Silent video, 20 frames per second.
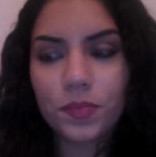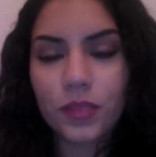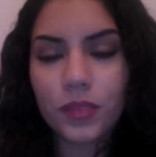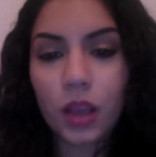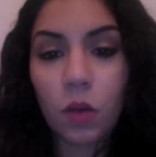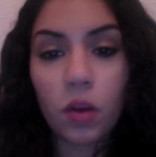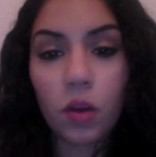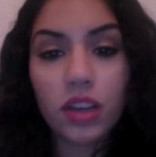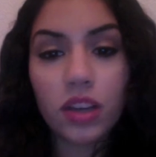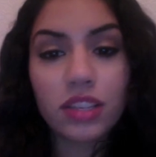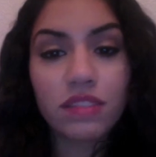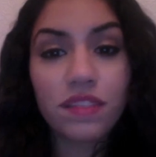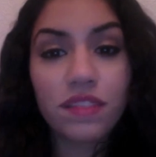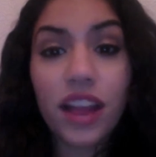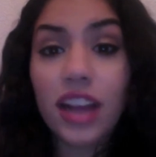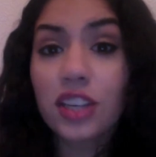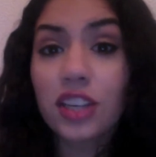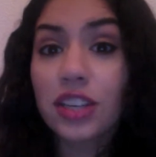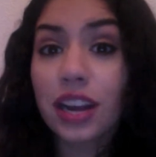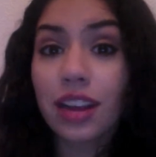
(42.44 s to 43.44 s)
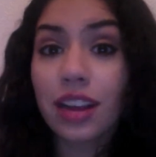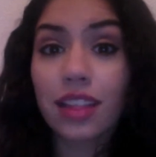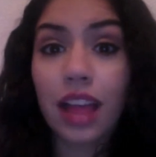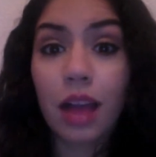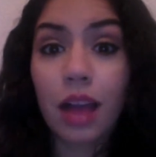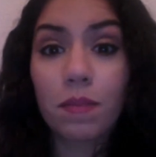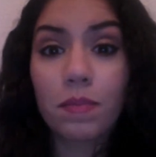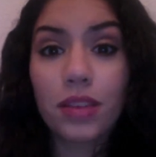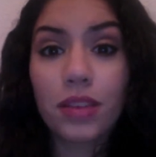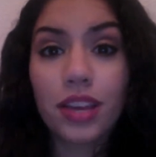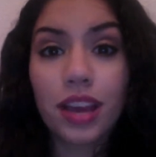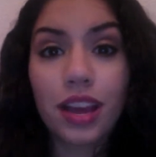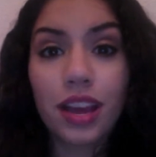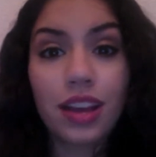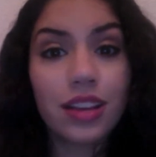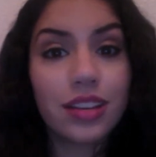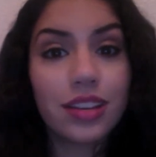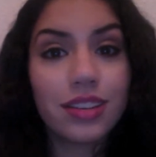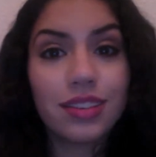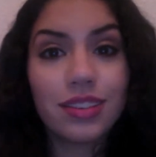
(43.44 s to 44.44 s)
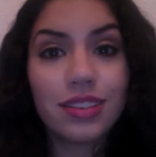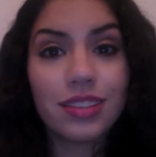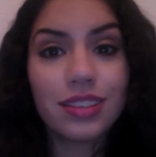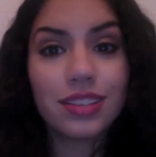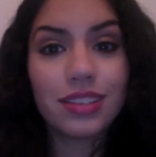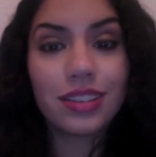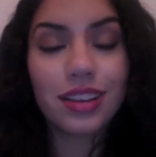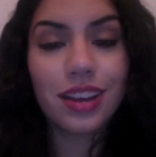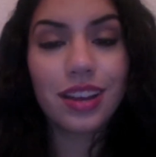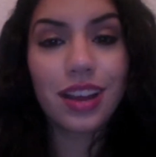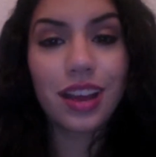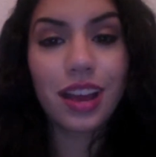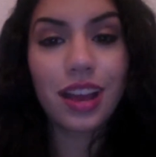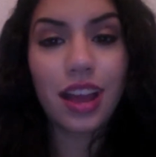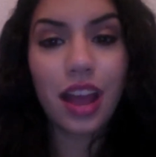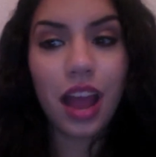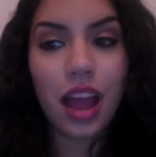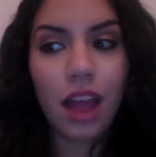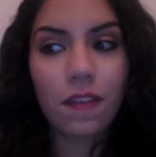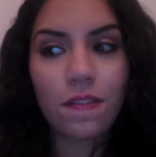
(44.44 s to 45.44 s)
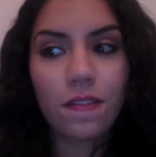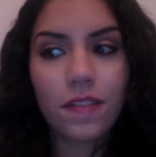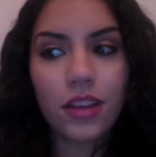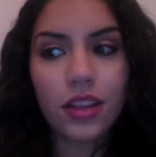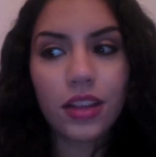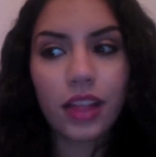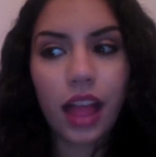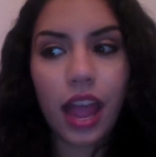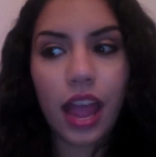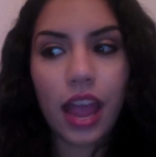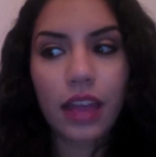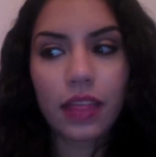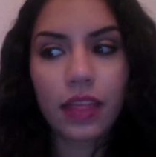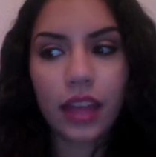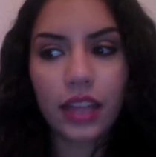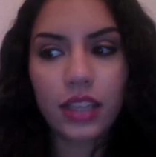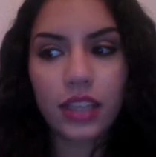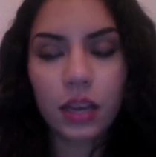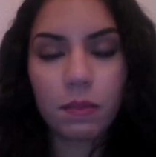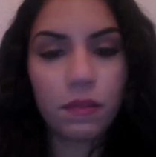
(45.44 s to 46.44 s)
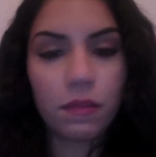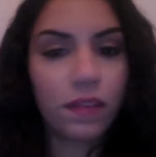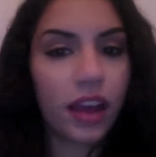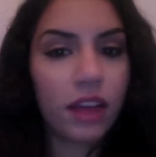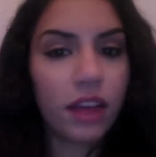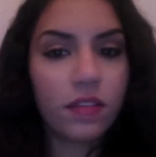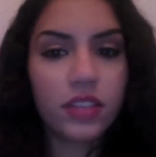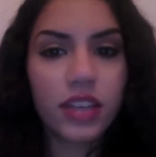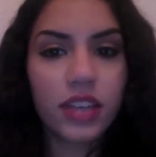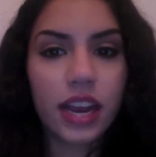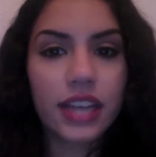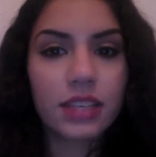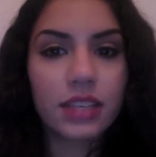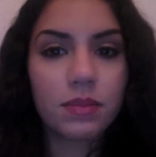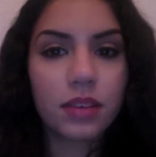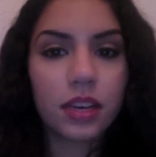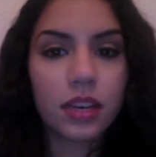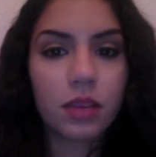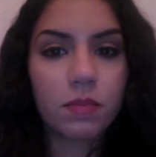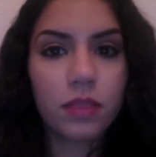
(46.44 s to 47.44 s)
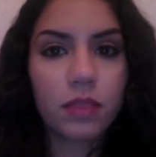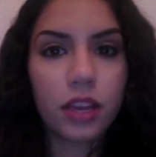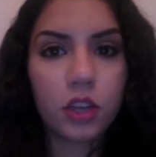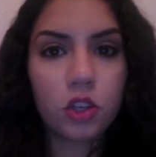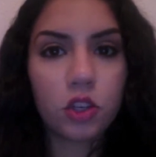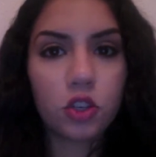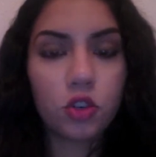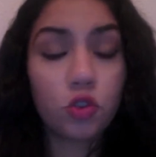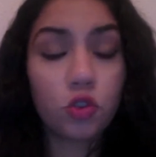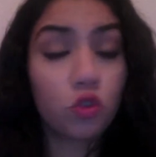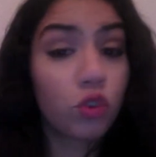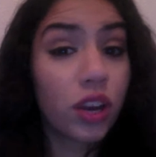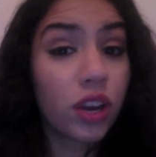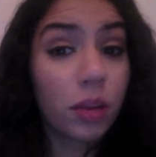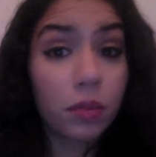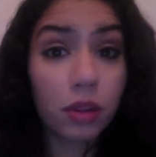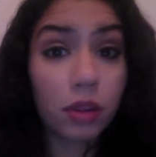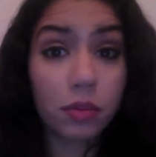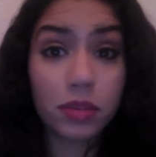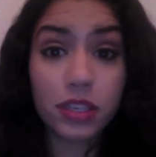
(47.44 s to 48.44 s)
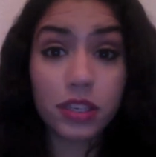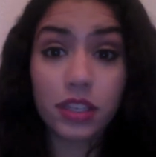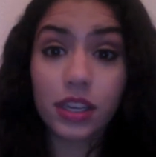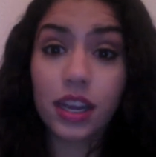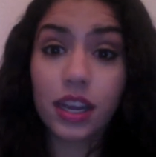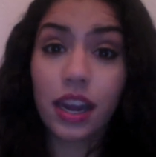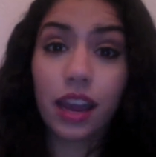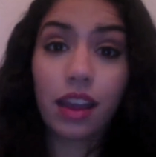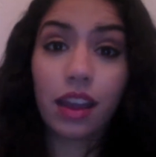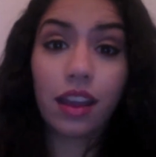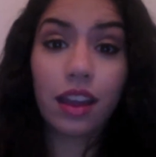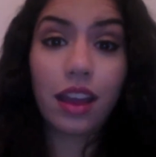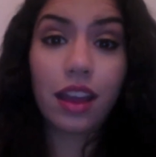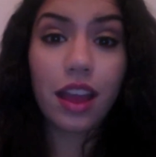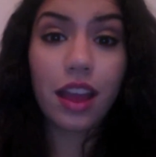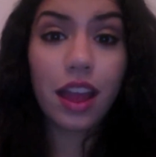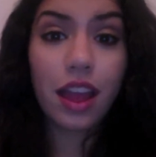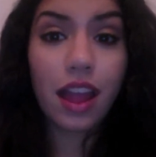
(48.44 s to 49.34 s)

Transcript: I wanted to fact check that because I feel like that type of advertisement can be extremely misleading.